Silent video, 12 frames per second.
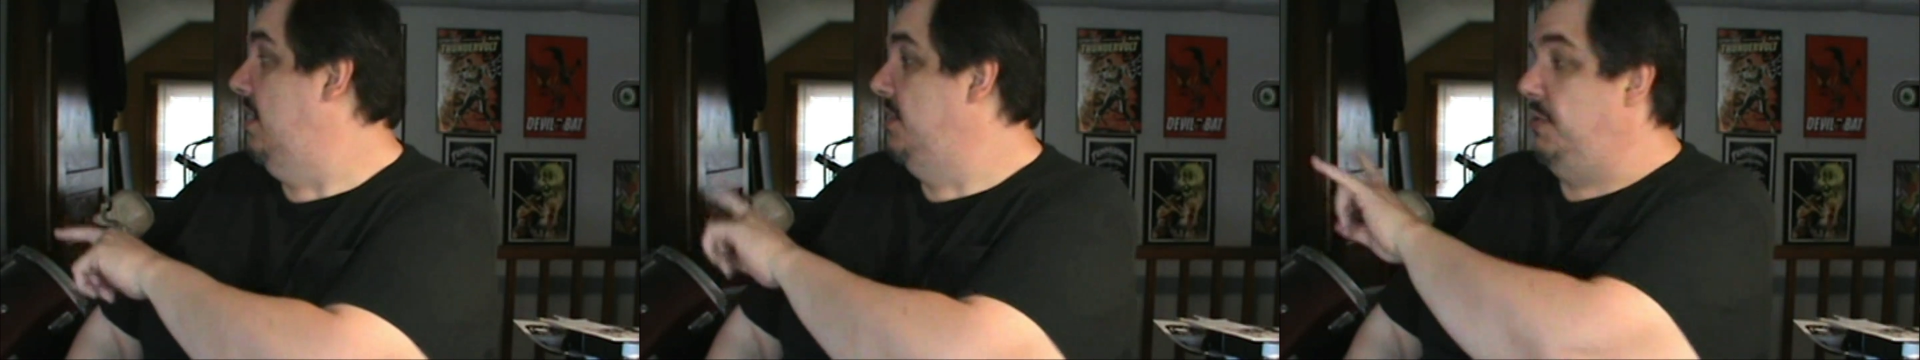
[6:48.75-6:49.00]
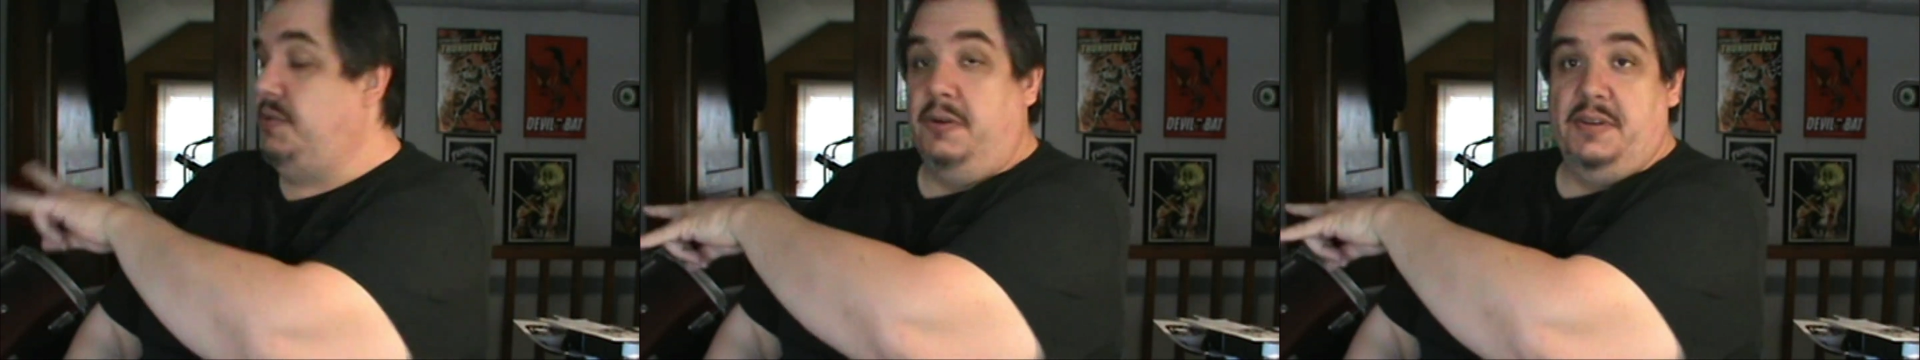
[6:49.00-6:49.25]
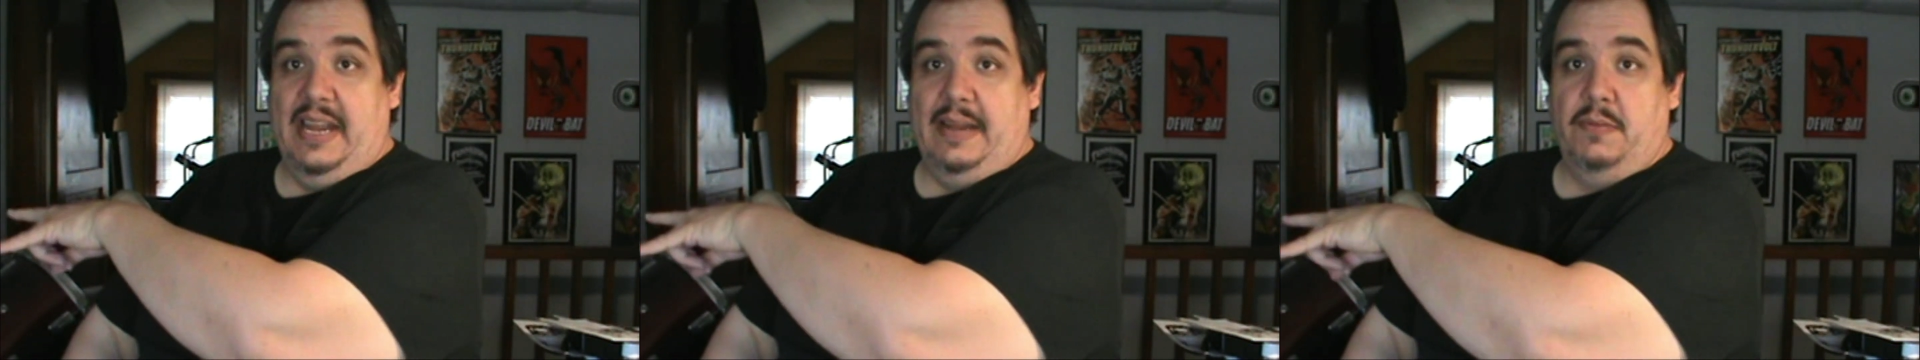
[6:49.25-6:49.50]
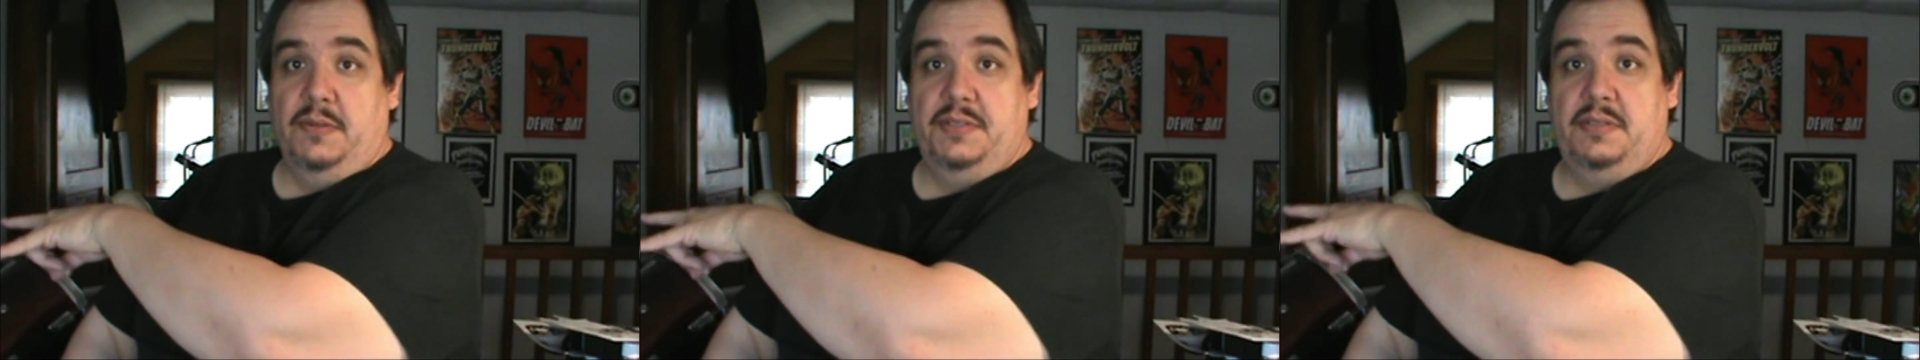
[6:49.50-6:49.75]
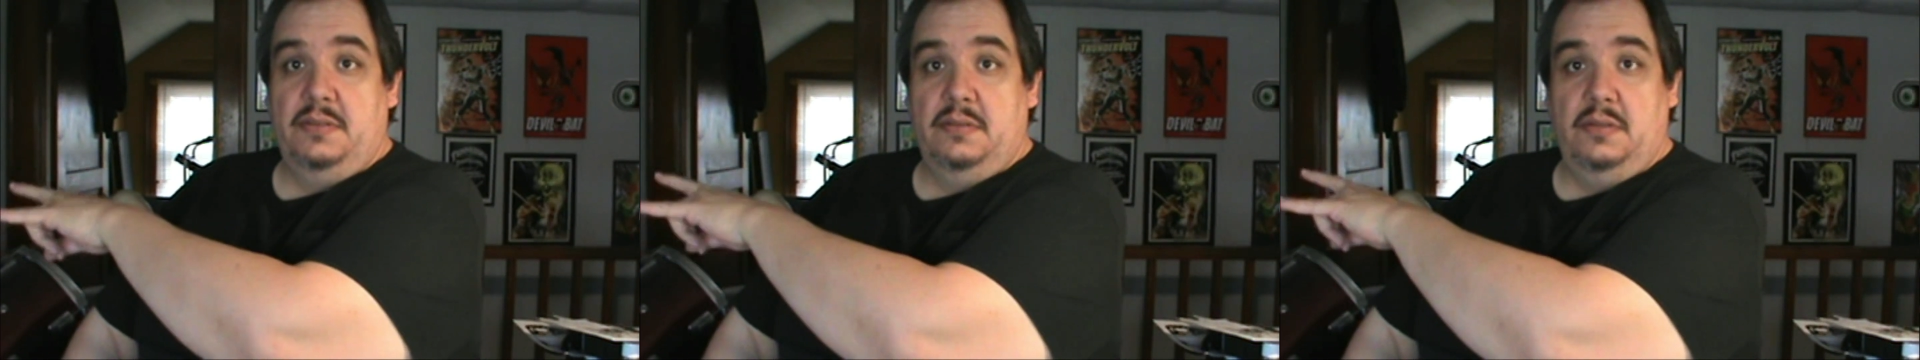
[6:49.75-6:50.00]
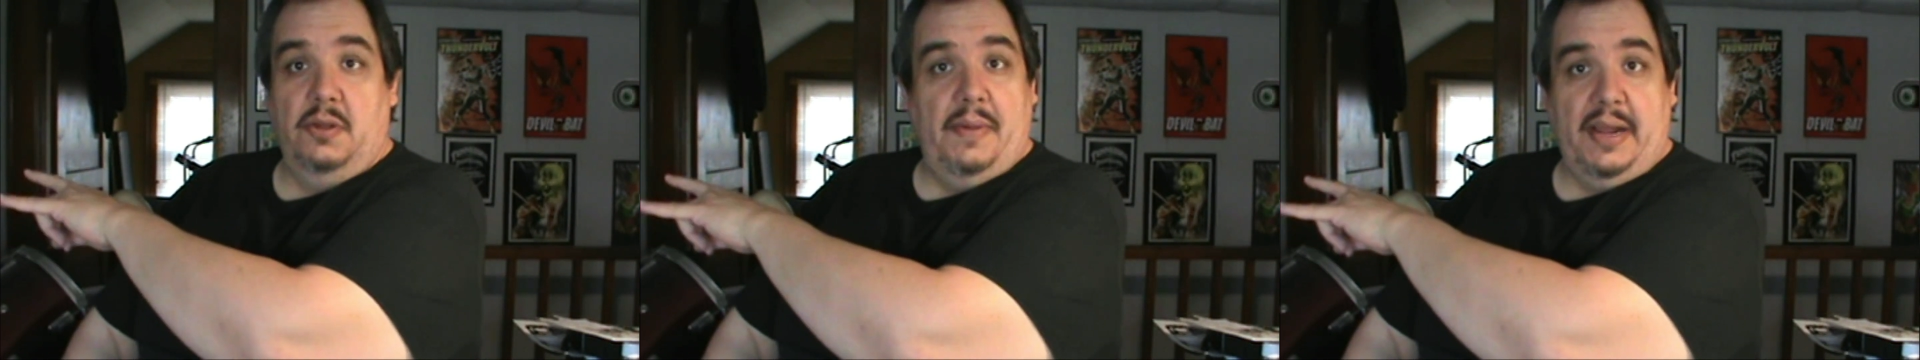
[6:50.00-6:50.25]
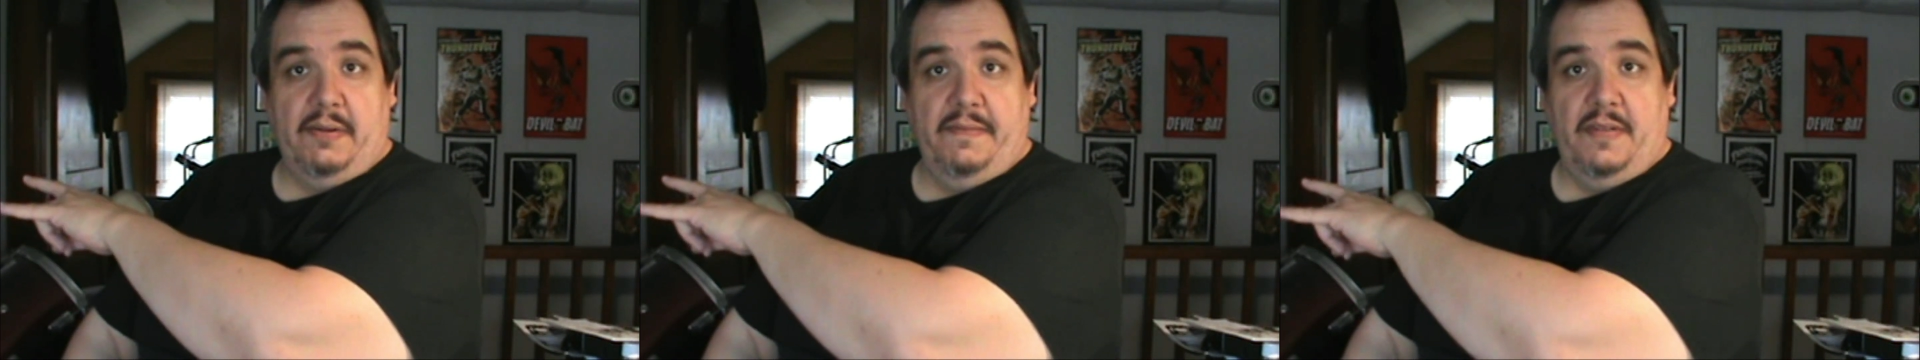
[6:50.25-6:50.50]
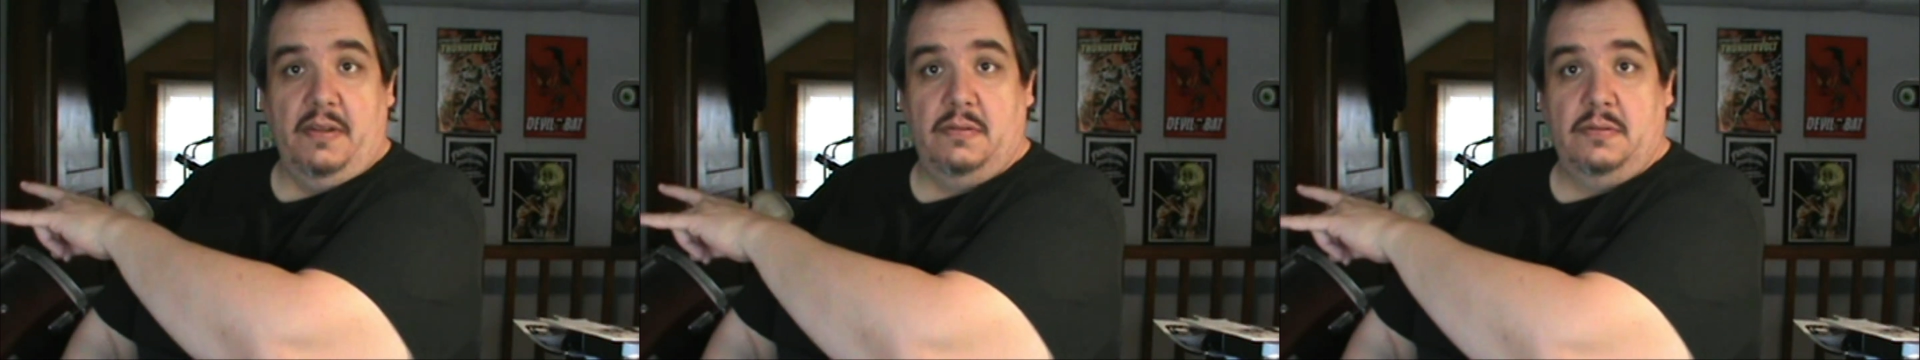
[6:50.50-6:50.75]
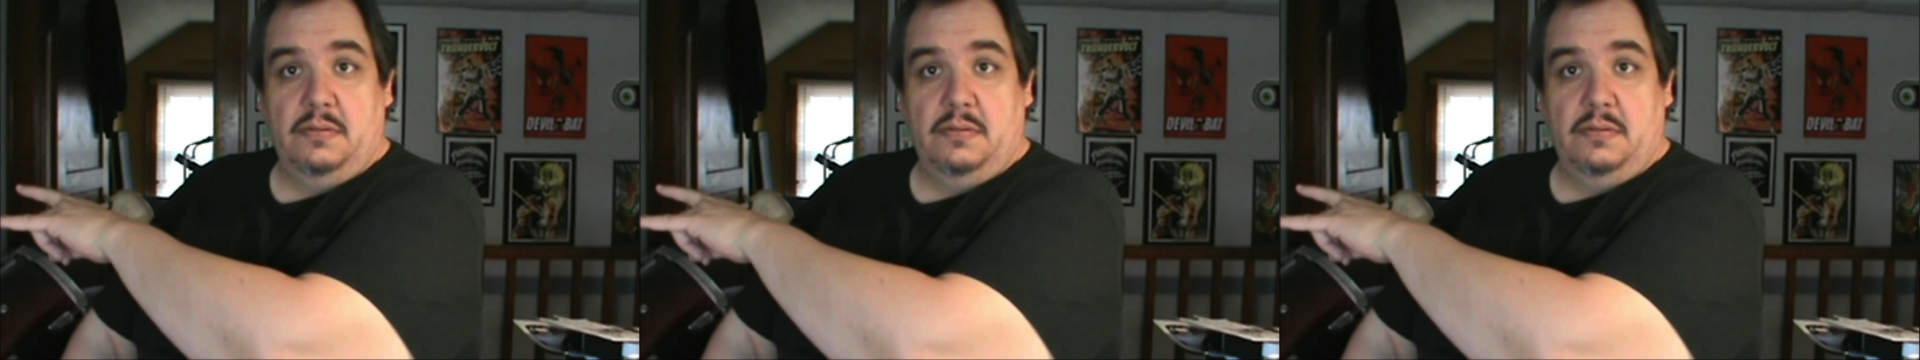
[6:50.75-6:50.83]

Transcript: 2 turntables, no microphone,